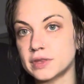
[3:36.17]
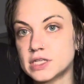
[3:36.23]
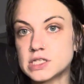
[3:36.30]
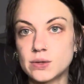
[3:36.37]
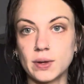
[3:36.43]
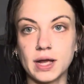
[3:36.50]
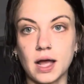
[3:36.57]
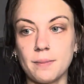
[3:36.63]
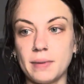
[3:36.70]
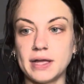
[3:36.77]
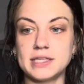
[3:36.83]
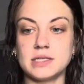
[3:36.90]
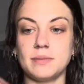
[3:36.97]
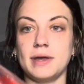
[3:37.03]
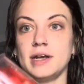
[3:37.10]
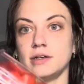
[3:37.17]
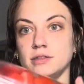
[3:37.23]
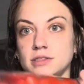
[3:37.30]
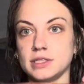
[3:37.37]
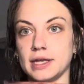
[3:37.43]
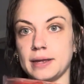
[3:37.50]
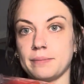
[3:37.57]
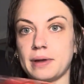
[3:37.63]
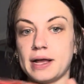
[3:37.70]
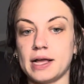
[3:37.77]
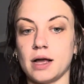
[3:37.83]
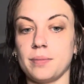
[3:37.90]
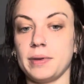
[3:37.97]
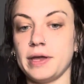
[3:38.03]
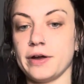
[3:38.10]
so I got my tomatoes in my
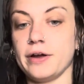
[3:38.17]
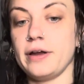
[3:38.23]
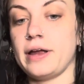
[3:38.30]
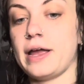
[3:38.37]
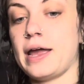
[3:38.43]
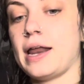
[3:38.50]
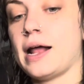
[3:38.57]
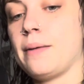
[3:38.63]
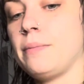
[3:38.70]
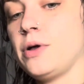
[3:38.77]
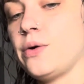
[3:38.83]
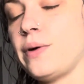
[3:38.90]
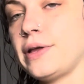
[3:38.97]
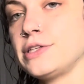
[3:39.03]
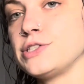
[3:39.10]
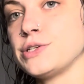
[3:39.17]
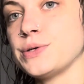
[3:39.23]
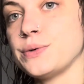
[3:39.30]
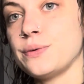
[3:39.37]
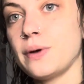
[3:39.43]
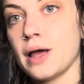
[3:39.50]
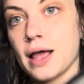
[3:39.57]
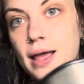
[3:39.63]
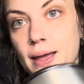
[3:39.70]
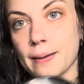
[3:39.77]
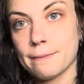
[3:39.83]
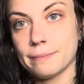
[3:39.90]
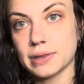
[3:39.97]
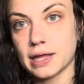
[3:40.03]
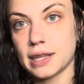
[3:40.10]
cup here, and I'm going to
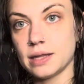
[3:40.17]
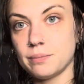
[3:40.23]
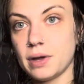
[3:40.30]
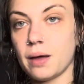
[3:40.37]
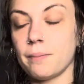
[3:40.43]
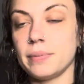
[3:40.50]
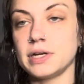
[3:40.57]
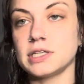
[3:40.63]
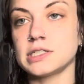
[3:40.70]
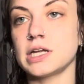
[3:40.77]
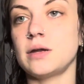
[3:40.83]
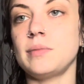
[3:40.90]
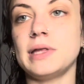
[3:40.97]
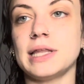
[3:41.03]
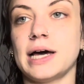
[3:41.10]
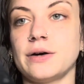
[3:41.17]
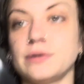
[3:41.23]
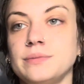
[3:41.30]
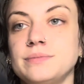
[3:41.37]
blend them up, but it's gonna be loud.